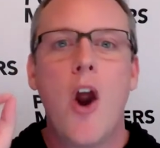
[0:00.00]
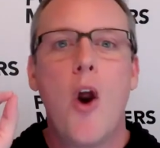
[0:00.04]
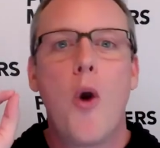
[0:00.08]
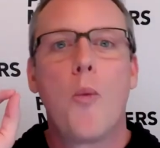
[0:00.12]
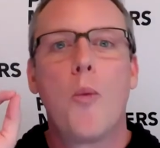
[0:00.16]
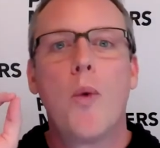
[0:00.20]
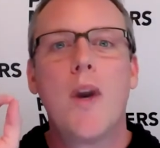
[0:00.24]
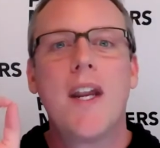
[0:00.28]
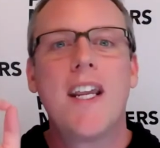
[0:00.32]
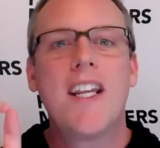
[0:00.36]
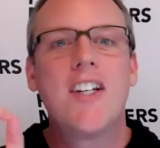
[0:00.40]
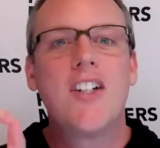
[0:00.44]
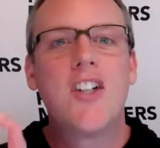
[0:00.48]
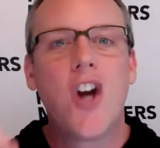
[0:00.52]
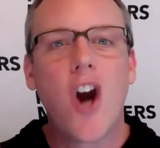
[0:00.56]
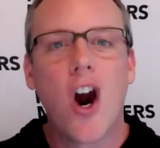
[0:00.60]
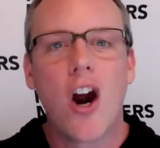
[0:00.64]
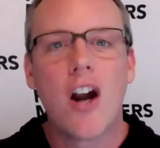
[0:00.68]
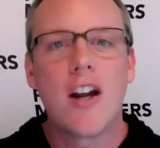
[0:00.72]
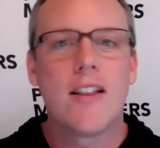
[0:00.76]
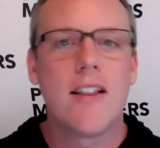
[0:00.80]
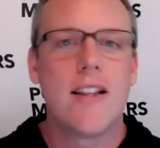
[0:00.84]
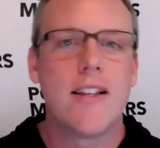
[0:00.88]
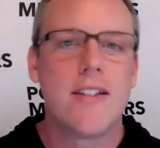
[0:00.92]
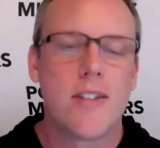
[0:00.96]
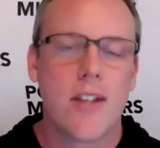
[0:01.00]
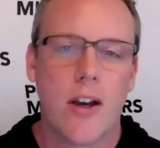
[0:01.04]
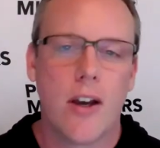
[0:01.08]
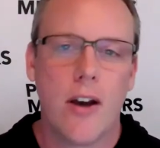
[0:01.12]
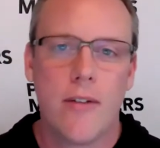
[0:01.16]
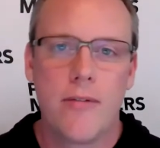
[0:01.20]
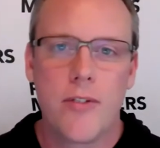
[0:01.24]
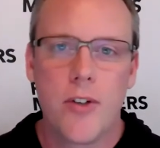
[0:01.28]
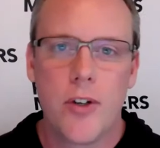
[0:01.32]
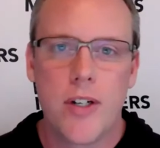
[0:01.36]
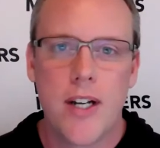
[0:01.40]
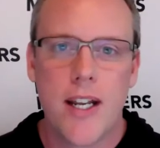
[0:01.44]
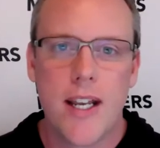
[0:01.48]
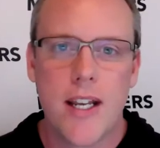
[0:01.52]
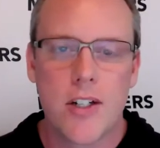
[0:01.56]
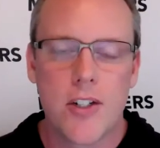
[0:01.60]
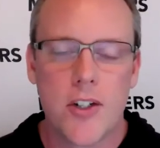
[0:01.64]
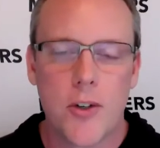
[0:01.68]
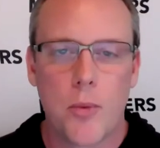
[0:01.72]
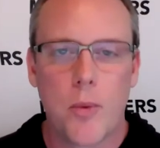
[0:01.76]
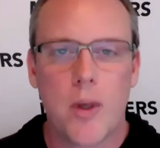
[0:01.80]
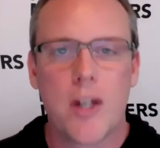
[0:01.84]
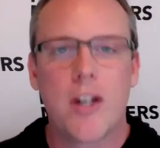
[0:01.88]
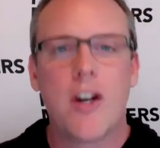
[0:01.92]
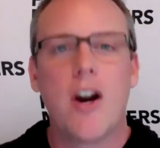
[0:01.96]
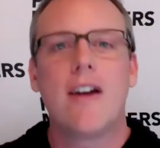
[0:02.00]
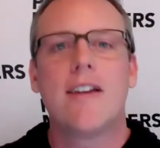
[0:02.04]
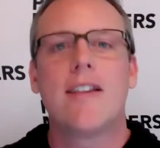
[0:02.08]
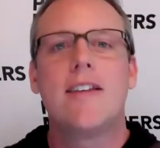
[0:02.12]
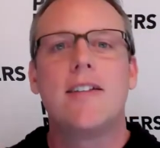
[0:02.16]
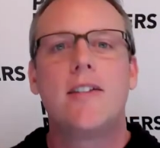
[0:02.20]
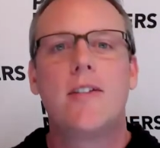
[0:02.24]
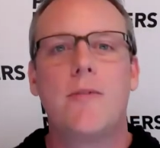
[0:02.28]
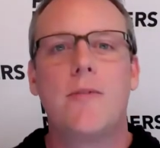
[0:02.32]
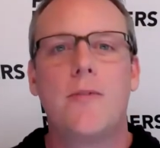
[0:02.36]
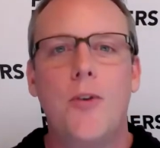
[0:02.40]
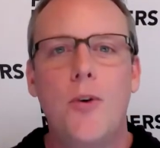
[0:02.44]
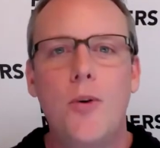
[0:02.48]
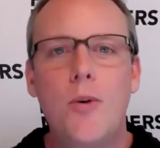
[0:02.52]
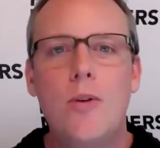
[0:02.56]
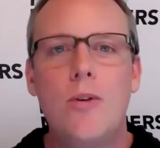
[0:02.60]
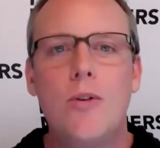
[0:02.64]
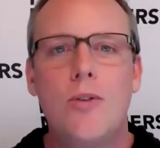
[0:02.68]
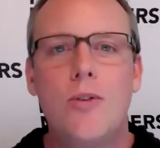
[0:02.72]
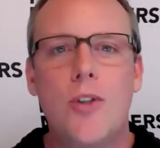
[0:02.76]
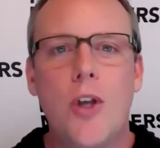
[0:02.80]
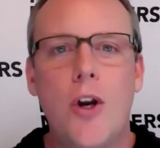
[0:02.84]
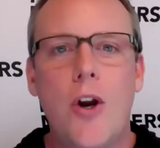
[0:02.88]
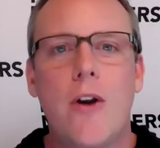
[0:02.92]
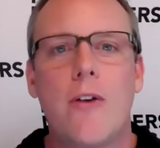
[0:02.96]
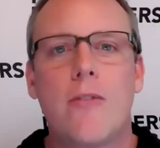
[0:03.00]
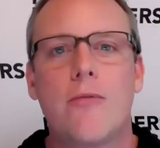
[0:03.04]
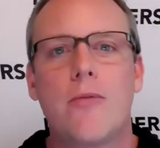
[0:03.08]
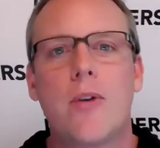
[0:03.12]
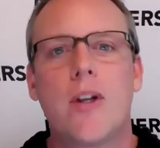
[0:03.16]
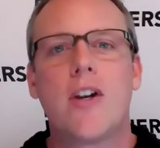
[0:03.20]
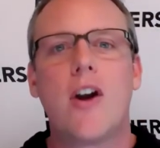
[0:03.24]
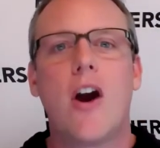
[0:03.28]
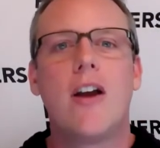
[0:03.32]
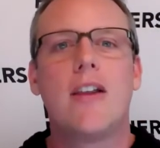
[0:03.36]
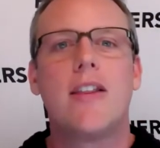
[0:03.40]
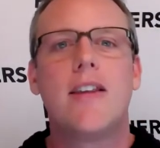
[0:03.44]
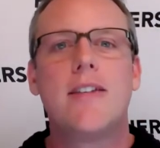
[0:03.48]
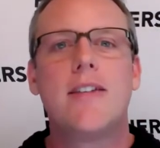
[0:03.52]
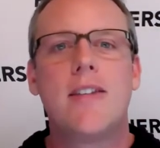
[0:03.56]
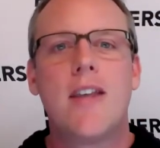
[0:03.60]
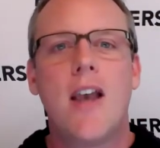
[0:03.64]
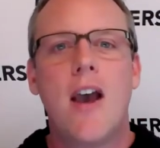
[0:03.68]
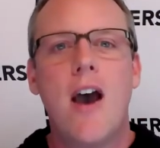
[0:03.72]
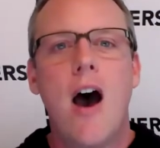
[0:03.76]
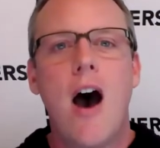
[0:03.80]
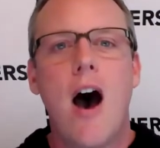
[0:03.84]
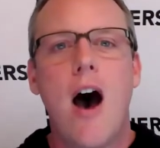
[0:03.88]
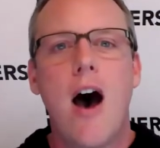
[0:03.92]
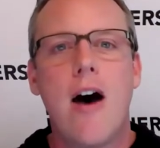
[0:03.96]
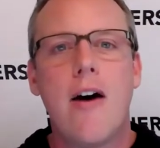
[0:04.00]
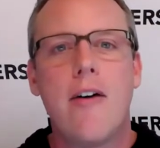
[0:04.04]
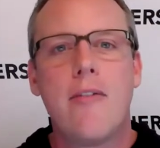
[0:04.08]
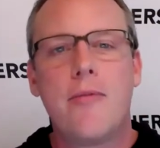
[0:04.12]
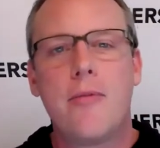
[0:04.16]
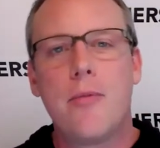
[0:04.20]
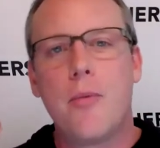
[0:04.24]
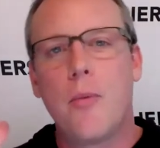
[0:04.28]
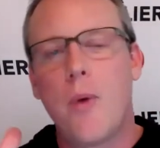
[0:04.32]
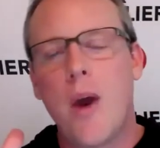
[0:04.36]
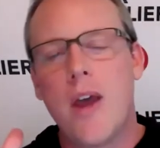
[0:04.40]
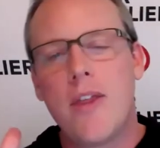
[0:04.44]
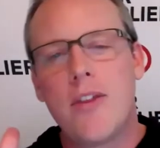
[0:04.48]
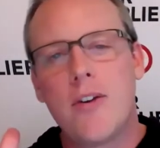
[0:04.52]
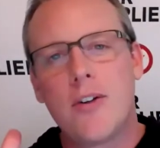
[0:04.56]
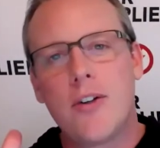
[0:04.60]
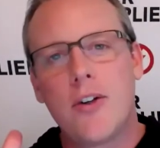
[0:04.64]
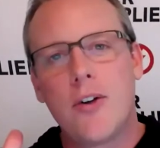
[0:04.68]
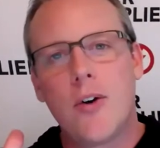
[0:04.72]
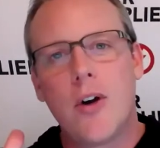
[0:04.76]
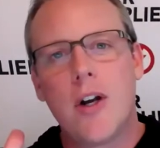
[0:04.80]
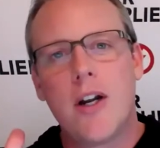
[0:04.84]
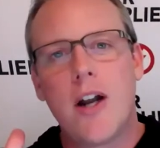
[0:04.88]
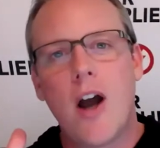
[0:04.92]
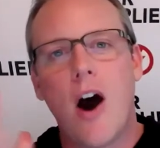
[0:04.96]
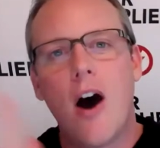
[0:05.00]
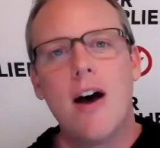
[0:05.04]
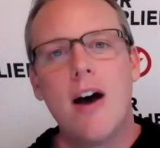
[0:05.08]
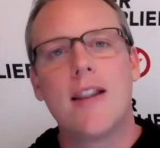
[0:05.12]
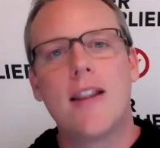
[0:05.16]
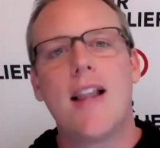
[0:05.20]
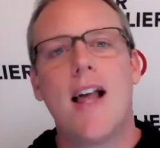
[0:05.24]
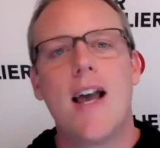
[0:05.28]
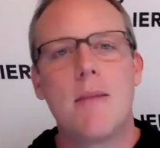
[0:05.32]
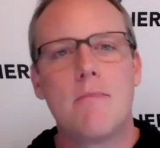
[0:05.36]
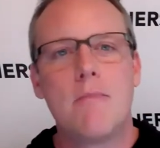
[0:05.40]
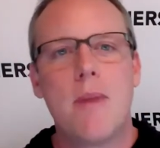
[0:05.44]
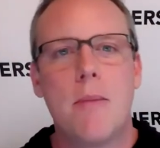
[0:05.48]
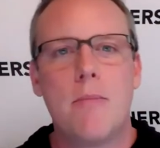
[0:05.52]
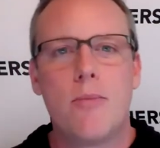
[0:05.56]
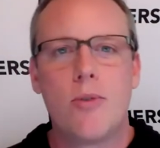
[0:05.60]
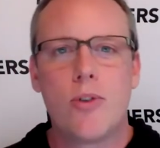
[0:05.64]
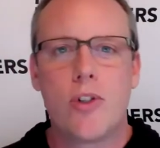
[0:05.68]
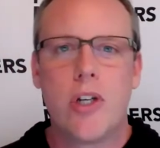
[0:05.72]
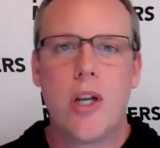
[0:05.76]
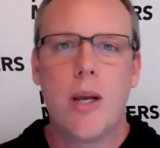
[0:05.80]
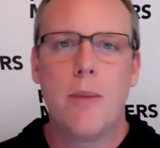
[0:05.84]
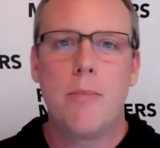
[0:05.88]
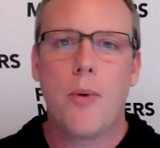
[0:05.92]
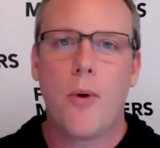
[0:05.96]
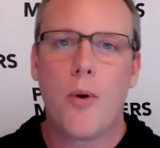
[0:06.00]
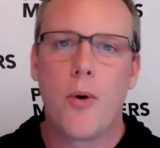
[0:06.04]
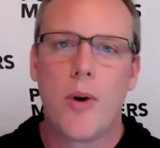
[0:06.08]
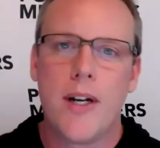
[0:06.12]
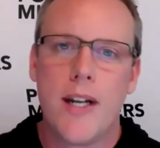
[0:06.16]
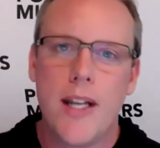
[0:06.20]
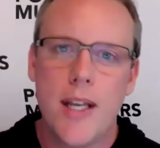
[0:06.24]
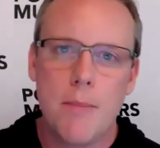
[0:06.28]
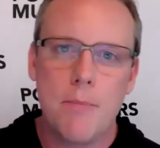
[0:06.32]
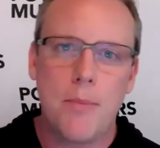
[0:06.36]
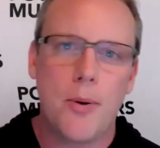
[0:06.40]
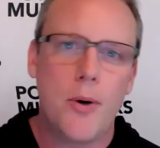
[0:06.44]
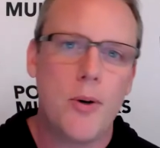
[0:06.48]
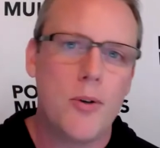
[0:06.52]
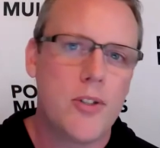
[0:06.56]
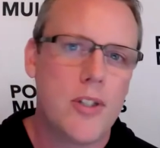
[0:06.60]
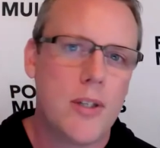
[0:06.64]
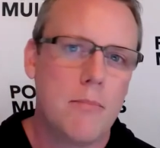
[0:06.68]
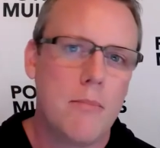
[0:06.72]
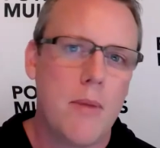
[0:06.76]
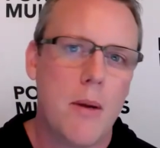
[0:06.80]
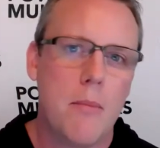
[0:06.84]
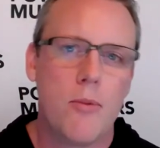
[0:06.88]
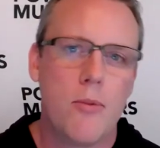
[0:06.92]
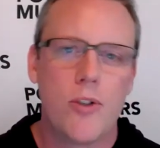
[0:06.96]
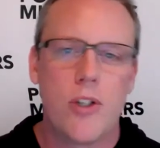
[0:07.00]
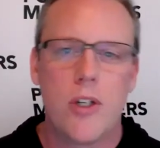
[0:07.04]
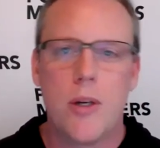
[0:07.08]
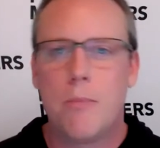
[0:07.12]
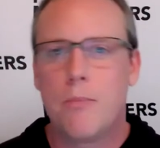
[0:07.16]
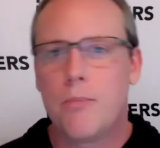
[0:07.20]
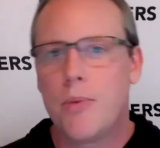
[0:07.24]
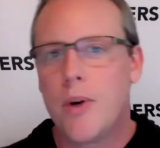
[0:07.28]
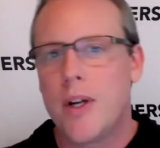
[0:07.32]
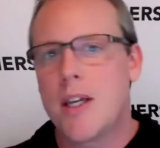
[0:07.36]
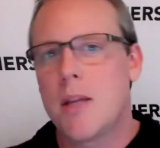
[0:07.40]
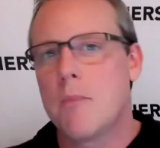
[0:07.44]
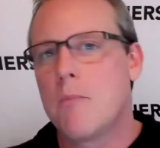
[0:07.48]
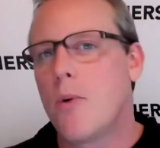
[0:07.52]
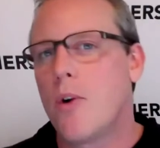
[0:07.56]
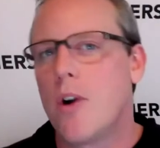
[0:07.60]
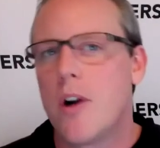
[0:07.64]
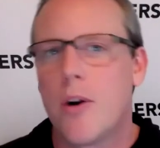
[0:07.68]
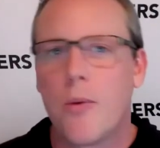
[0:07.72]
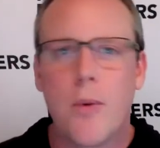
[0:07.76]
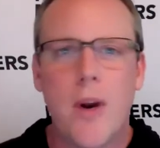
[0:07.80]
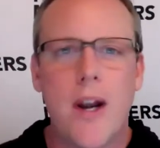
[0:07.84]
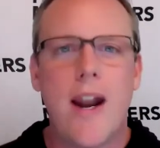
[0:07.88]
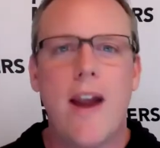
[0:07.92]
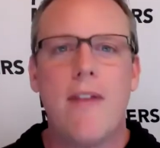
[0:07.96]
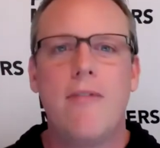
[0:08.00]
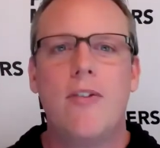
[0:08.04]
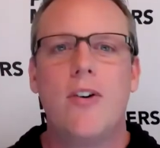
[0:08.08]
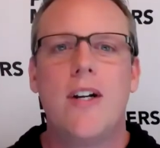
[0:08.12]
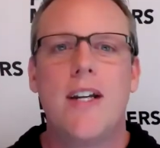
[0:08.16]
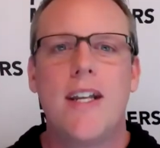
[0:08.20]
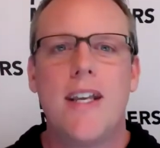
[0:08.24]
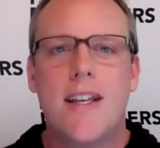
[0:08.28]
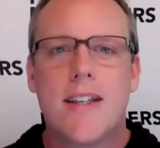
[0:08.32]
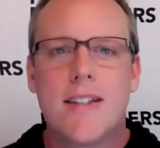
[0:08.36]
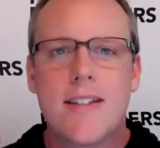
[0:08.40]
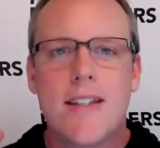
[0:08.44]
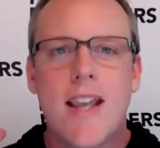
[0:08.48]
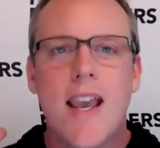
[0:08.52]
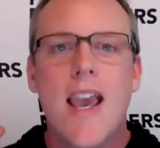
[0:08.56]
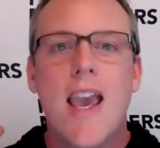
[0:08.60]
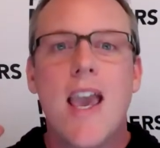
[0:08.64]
regardless of your niche, regardless of who you serve, regardless of whether you're an online membership or an in-person membership, brick and mortar, whatever it is.